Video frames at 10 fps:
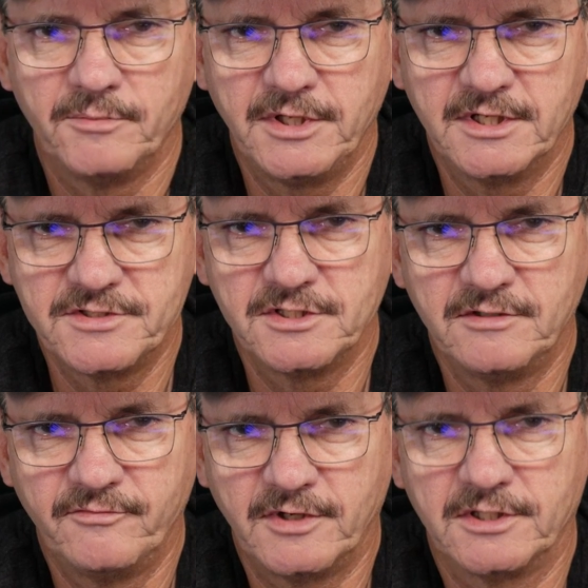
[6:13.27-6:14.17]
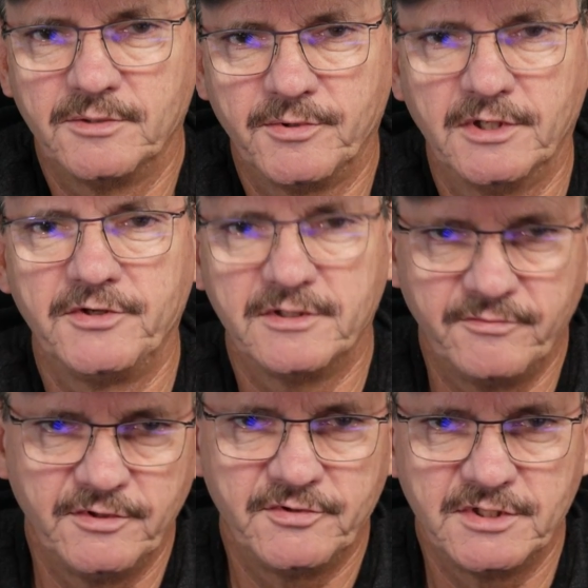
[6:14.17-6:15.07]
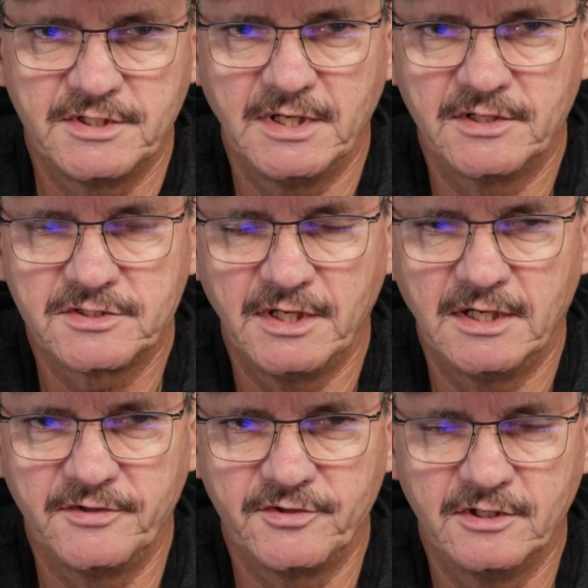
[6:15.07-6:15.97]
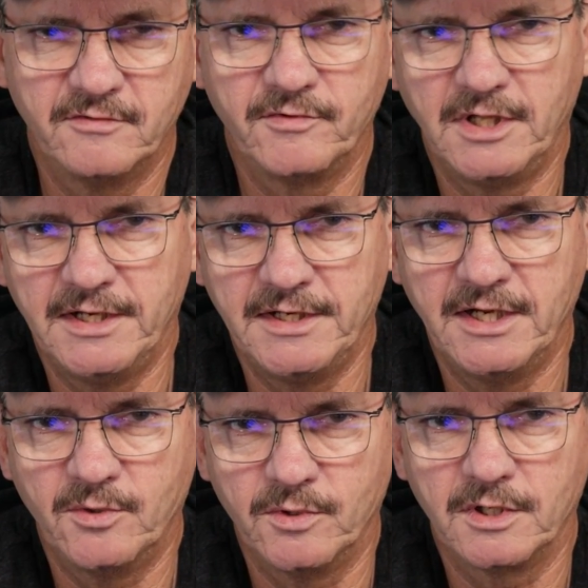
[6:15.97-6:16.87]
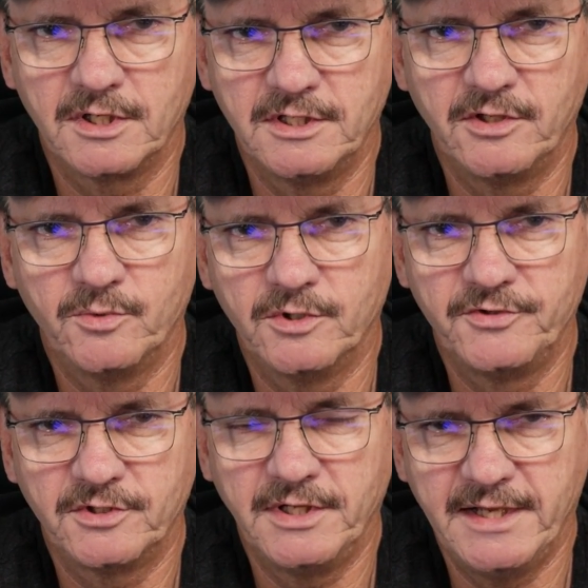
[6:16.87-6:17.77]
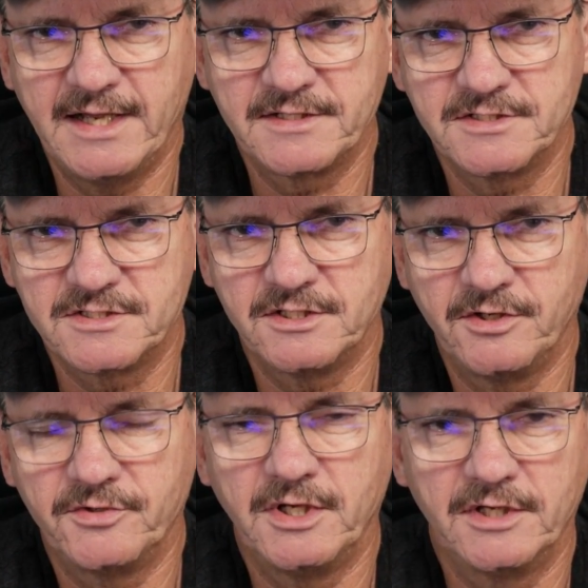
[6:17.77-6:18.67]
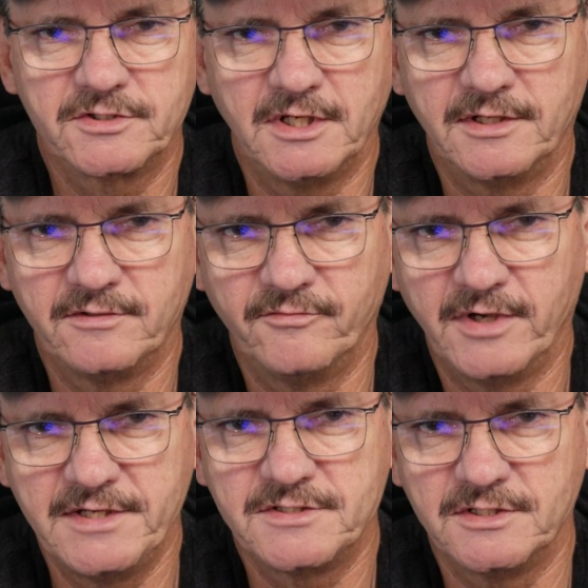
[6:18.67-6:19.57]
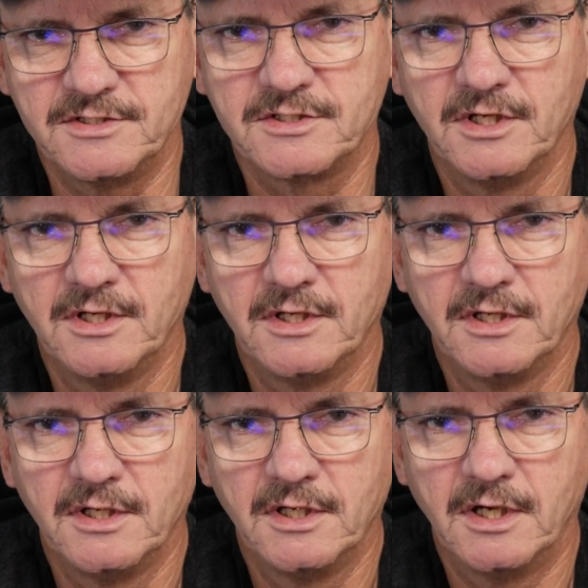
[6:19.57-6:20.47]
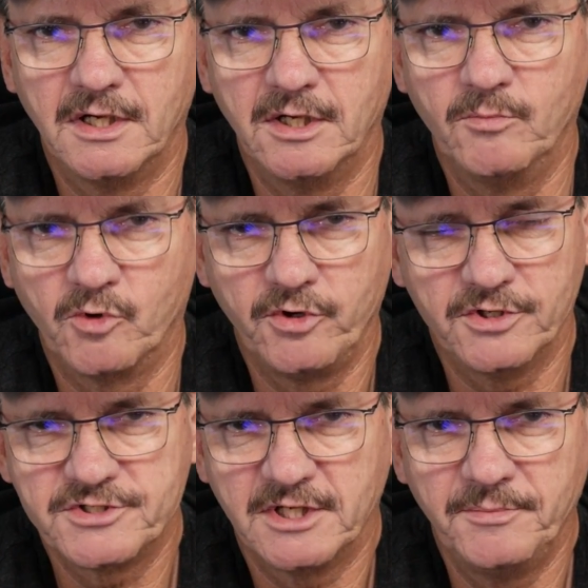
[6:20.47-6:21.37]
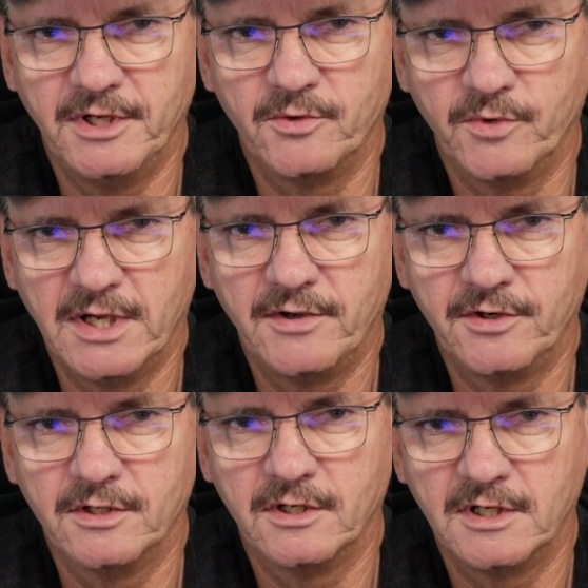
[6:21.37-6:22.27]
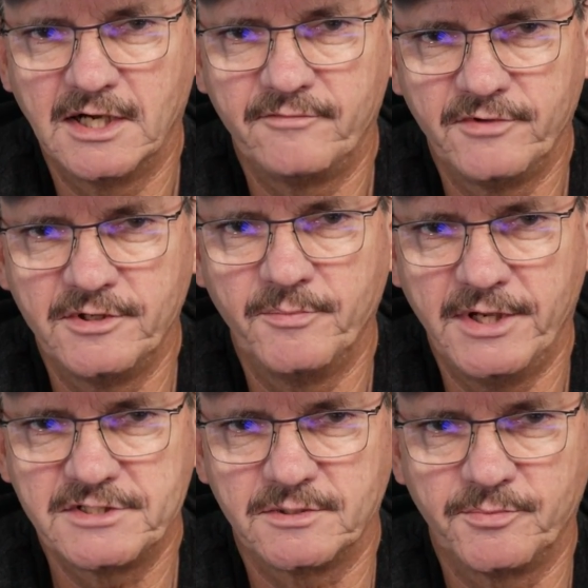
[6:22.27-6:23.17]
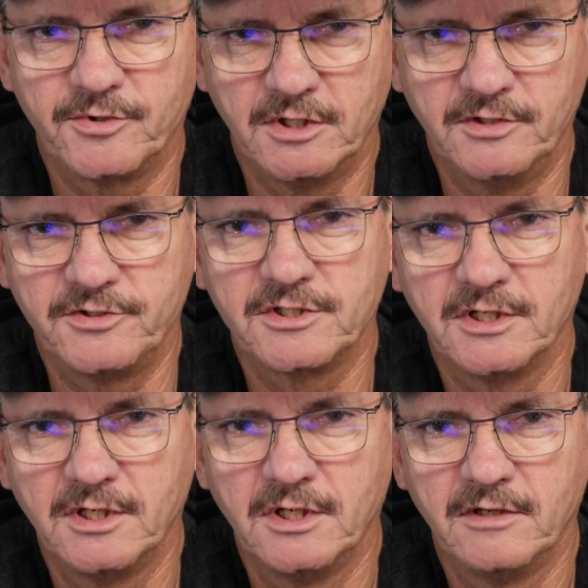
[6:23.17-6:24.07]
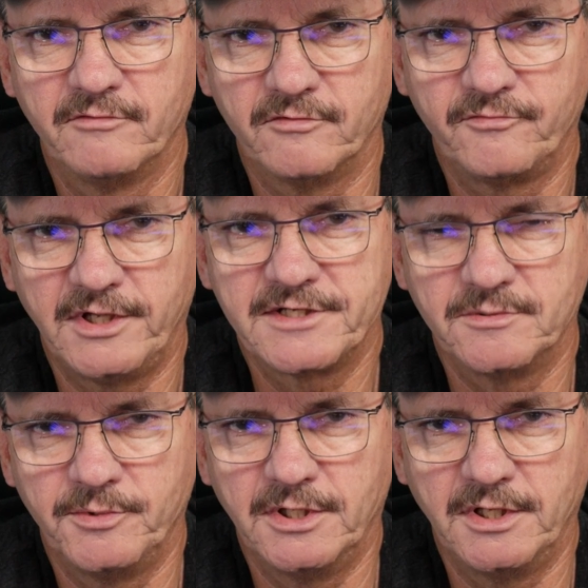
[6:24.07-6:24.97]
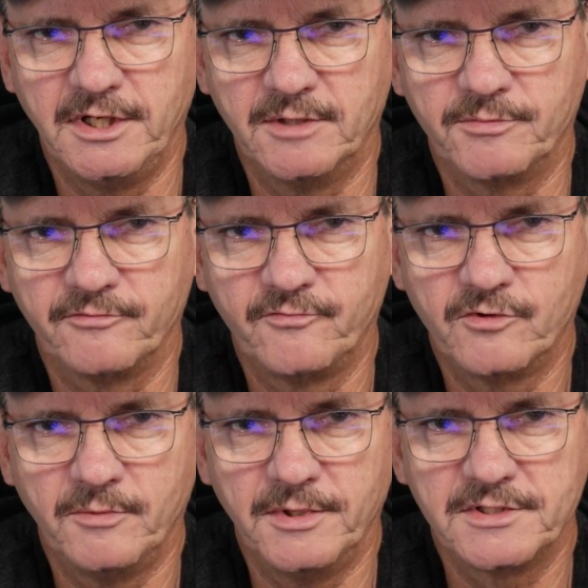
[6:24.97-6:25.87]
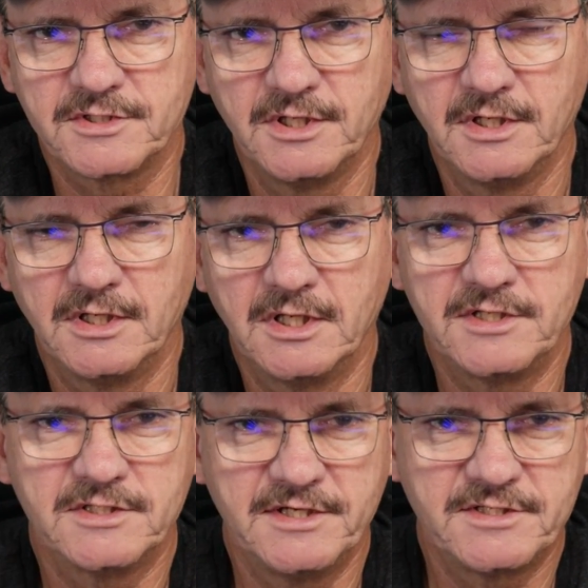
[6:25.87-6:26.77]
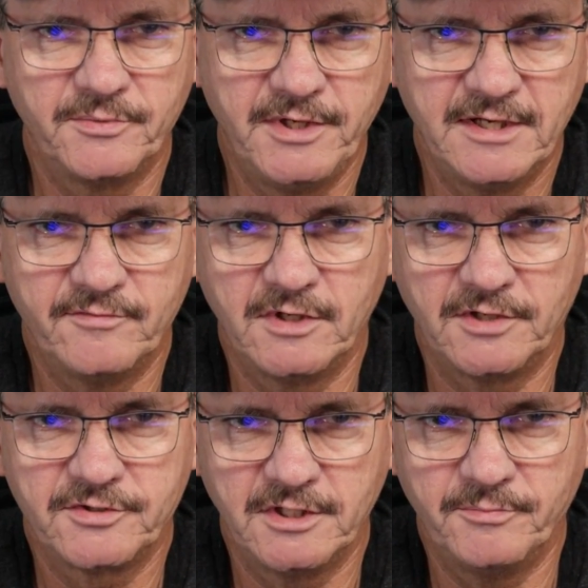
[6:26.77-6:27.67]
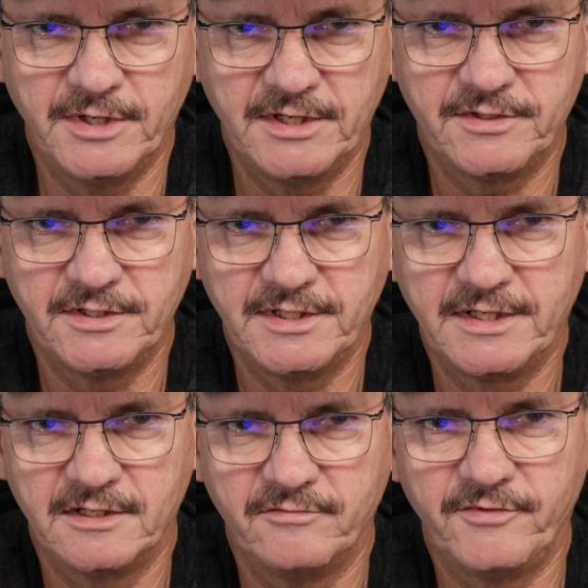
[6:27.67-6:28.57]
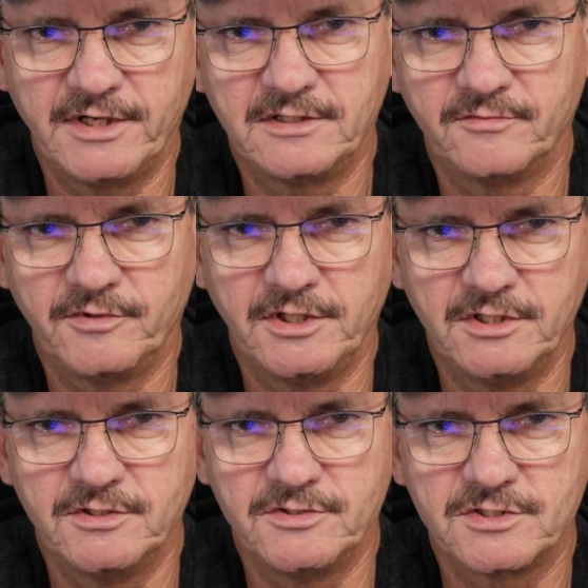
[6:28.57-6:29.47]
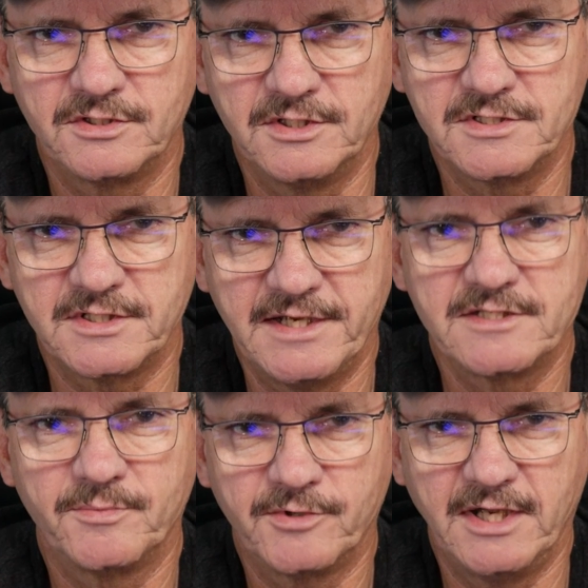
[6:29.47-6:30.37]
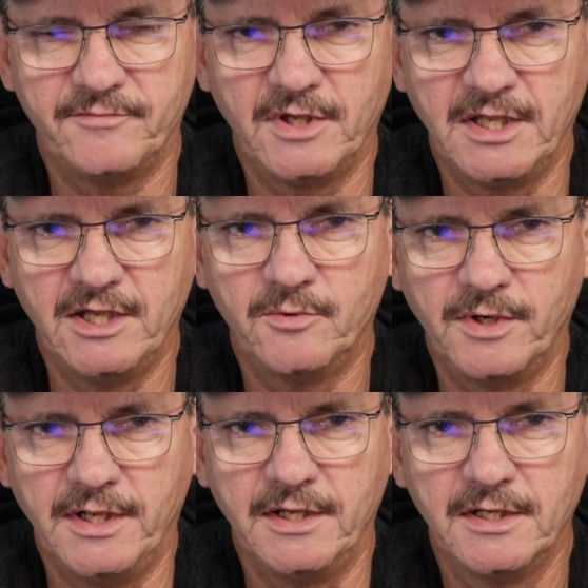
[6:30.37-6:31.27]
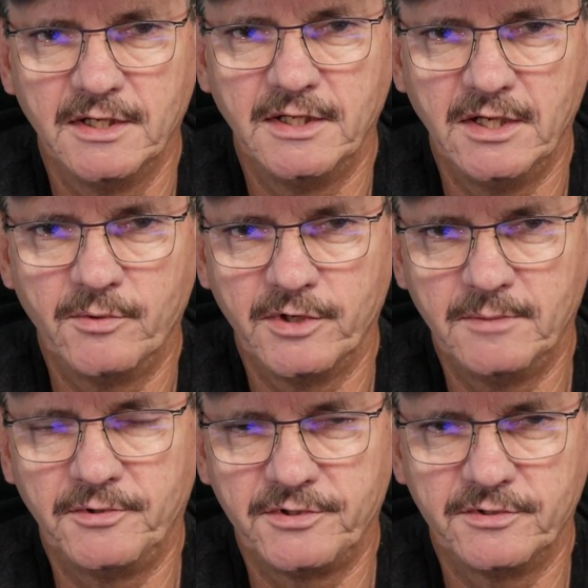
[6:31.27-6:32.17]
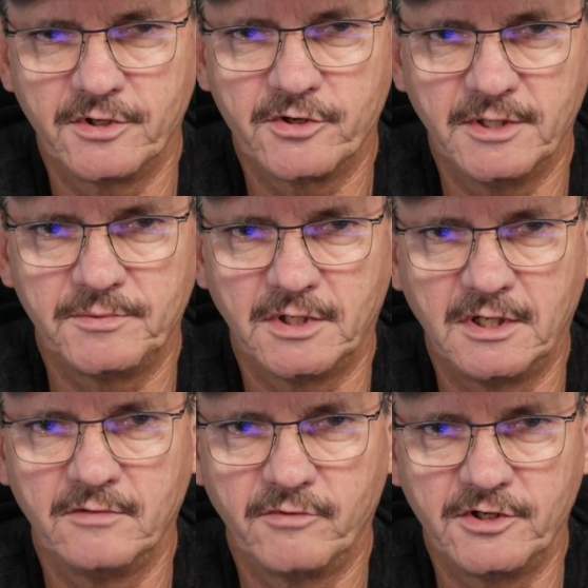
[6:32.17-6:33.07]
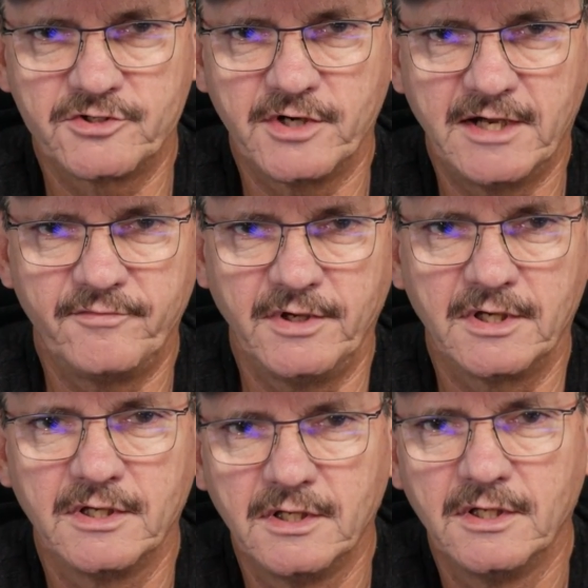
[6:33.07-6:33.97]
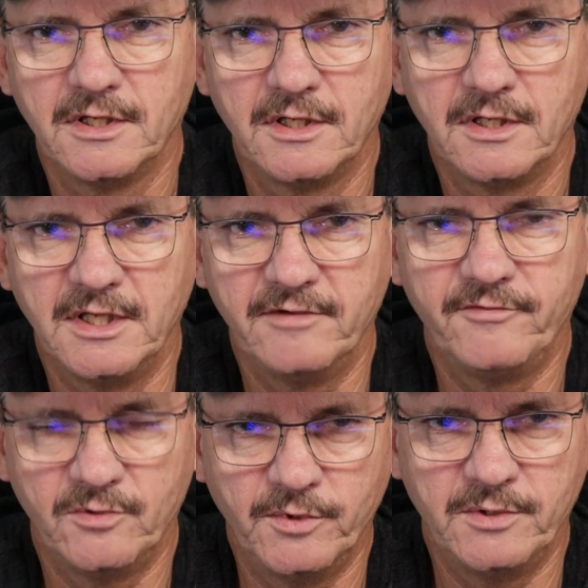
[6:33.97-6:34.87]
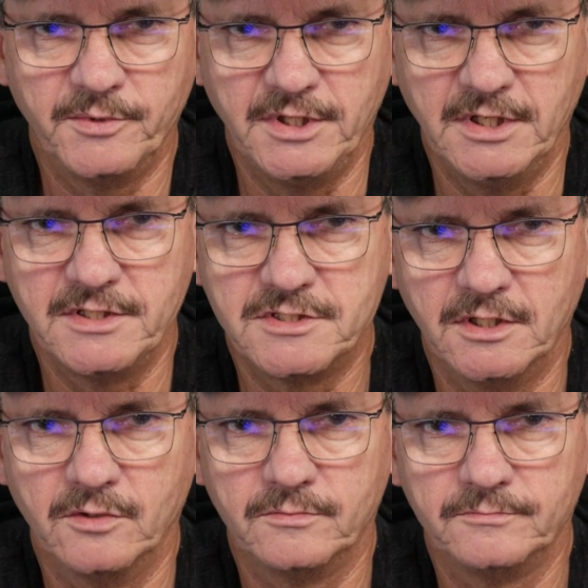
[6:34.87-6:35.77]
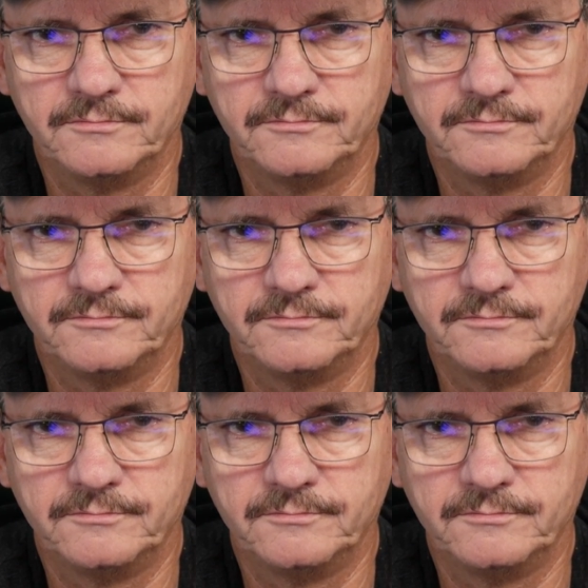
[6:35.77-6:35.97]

Because the default approach of using Tailscale is an overlay network, in other words, only accessing your Tailscale devices um, or your subnet router, often the best approach for flexibility and performance. It's nice that we have an alternate method that can effectively use this as a private gateway, and we're able to encrypt all of our traffic if and when we need to.